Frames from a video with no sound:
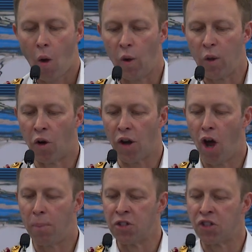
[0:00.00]
We want
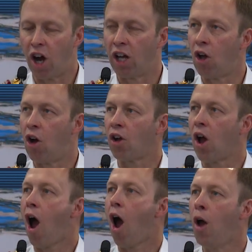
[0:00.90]
open dialogue,
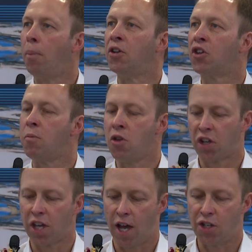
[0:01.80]
open
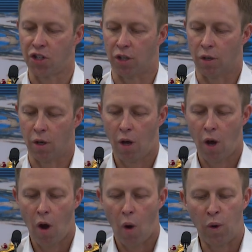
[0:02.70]
communication.
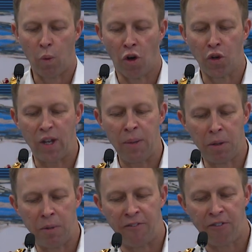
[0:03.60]
We want to
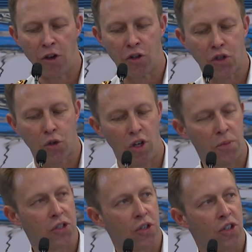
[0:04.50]
implement focus
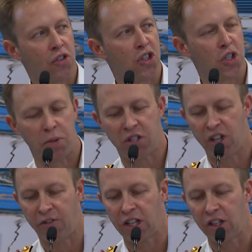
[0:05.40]
groups to
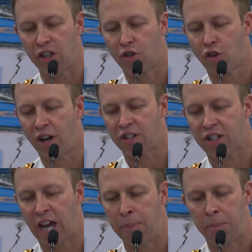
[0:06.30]
specifically address
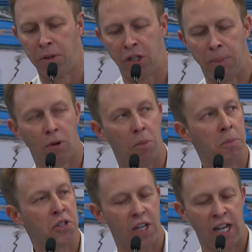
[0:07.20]
capability
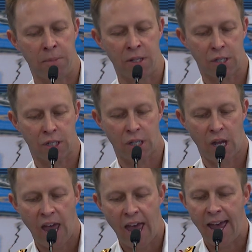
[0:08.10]
problem statements,
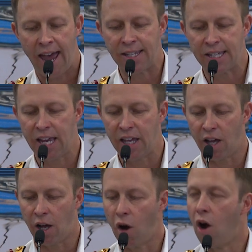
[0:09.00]
and
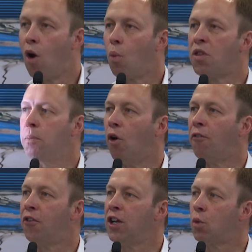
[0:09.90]
together with more
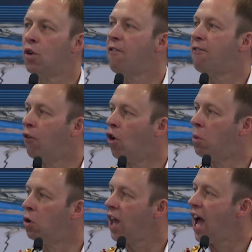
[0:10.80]
frequent
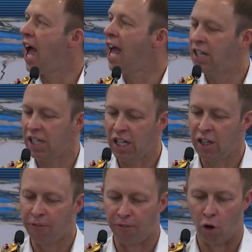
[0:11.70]
formal and
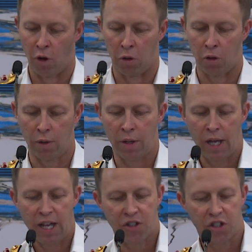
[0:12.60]
informal
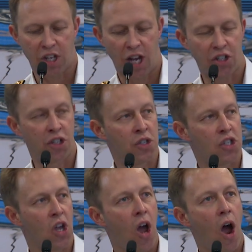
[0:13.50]

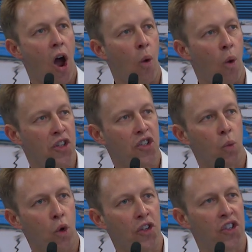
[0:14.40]
discussions, I want us to
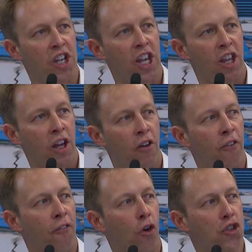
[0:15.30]
work together
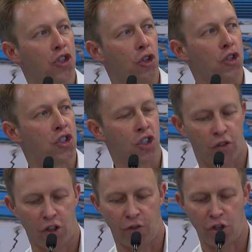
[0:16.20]
for solutions
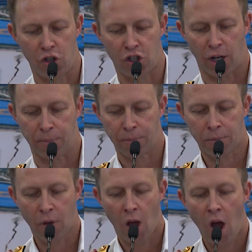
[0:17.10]
for the future.
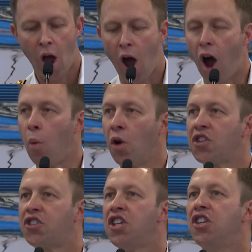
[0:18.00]
I want to
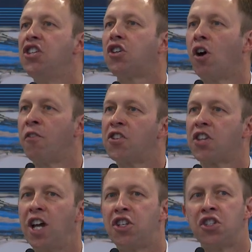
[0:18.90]
see these
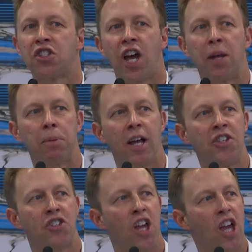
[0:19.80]
conversations take
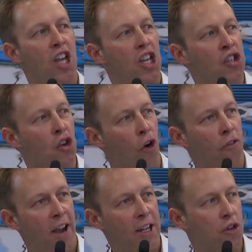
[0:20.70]
place in your
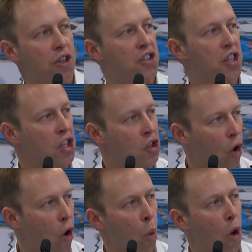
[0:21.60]
factories, in
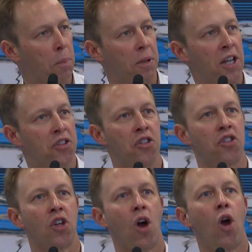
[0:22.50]
your
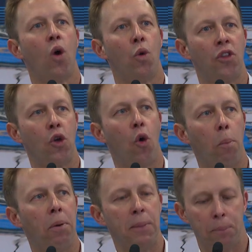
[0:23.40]
workplaces, with your
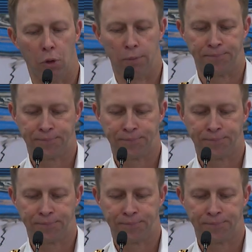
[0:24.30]
people.